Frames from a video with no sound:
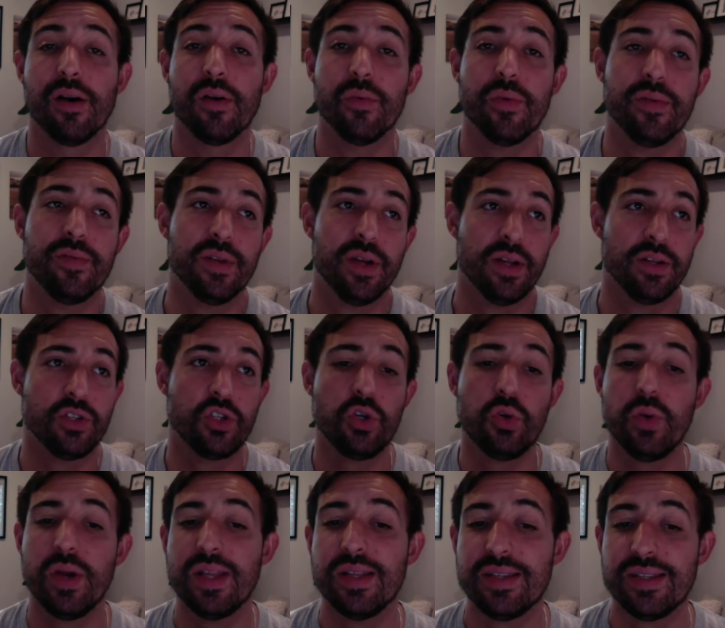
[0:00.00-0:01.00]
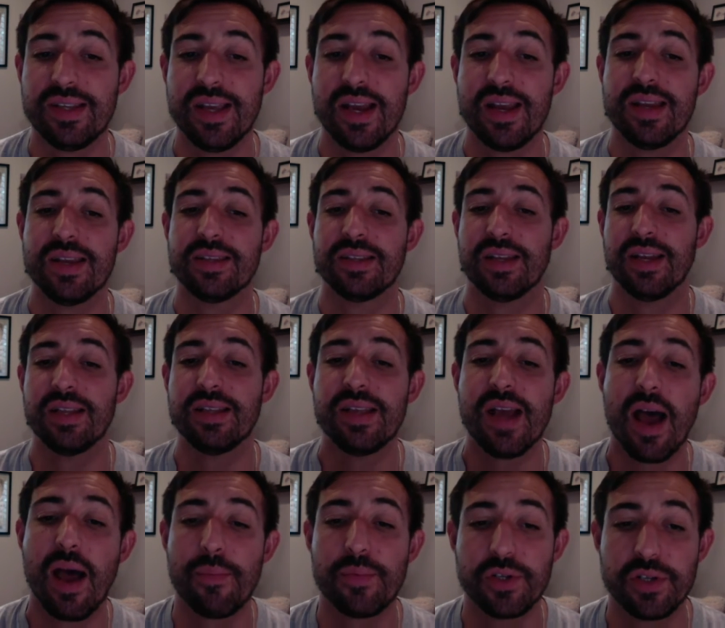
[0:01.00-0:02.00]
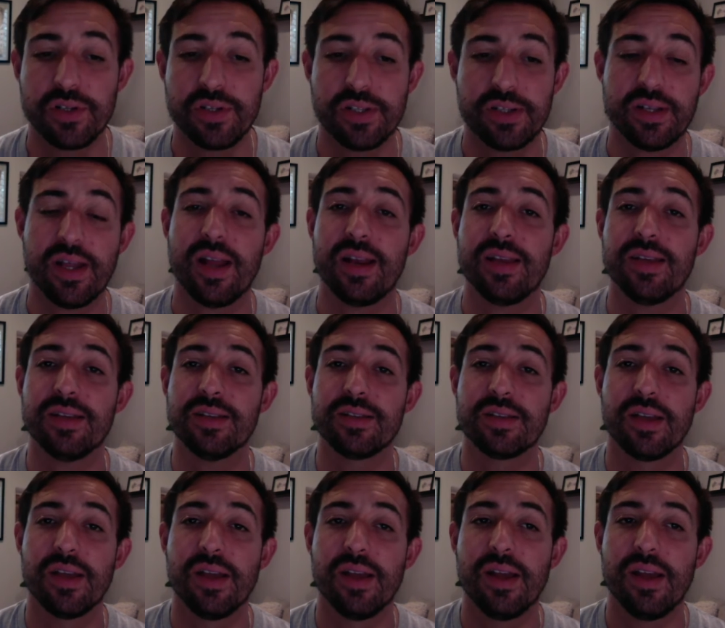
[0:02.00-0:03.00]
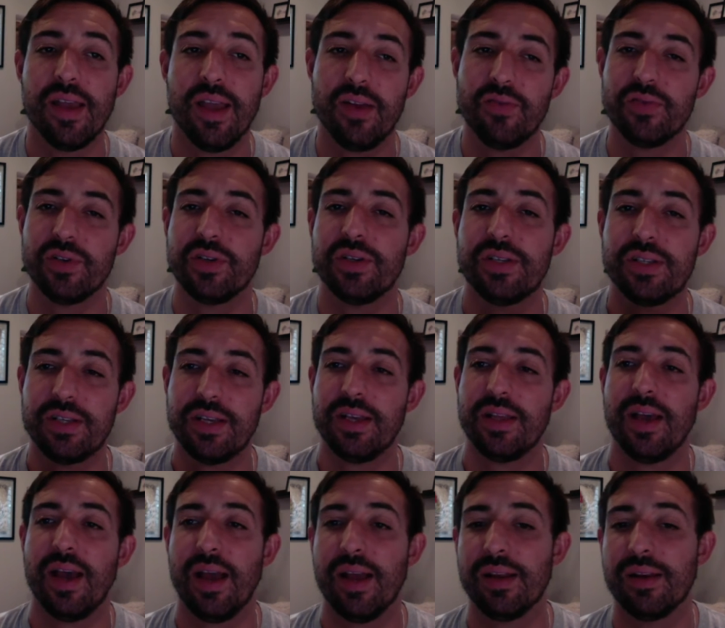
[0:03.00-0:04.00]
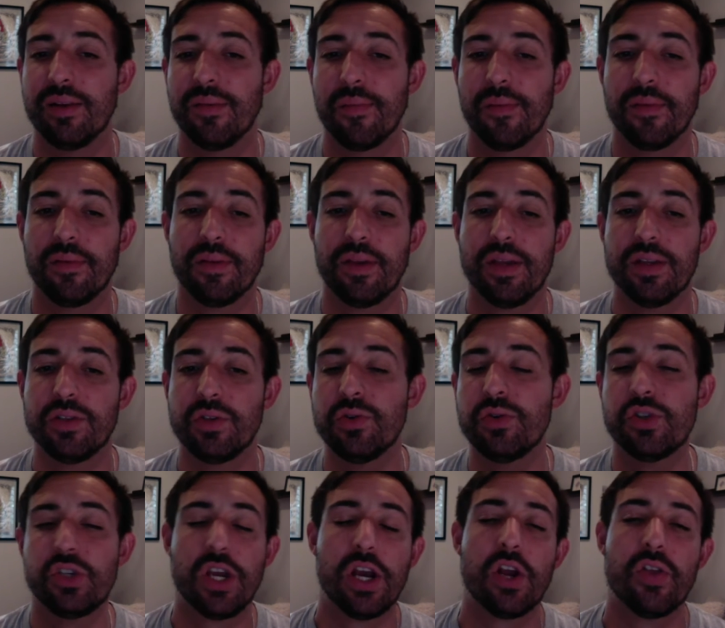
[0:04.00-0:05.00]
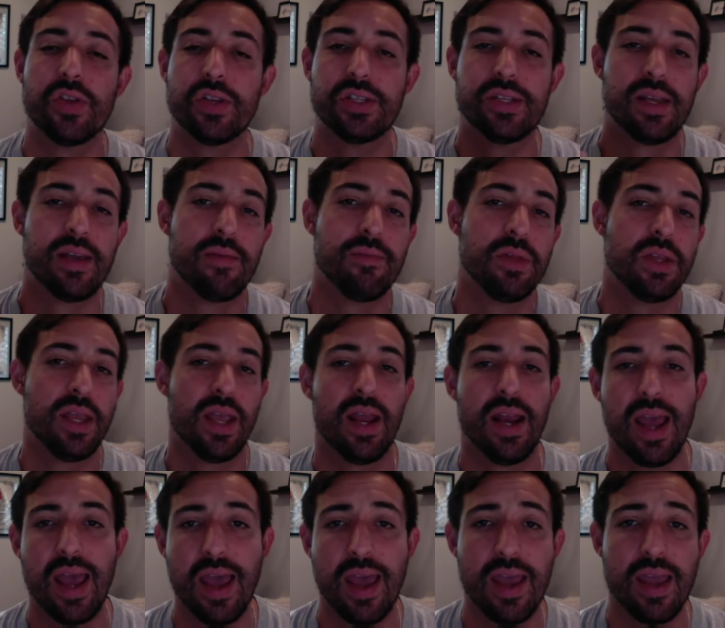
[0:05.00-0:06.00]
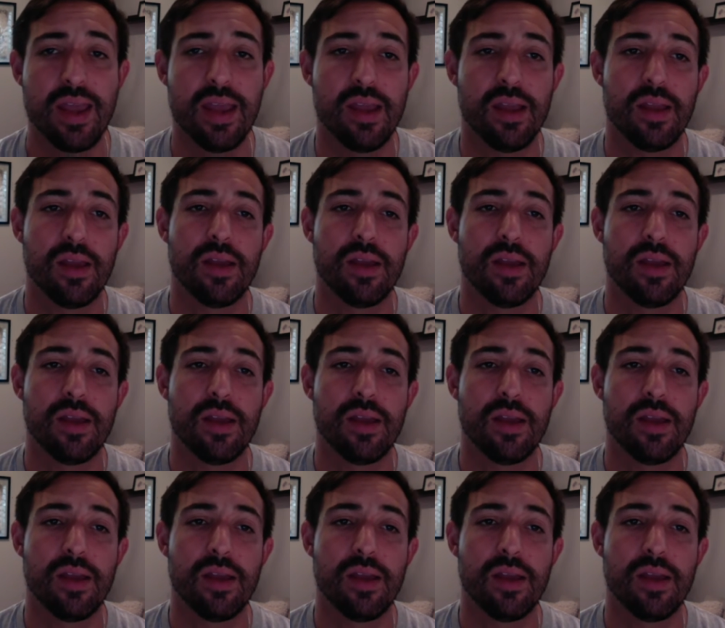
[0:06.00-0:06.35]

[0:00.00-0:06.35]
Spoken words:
We've done twin studies and adoption studies and really see that kids who share the same DNA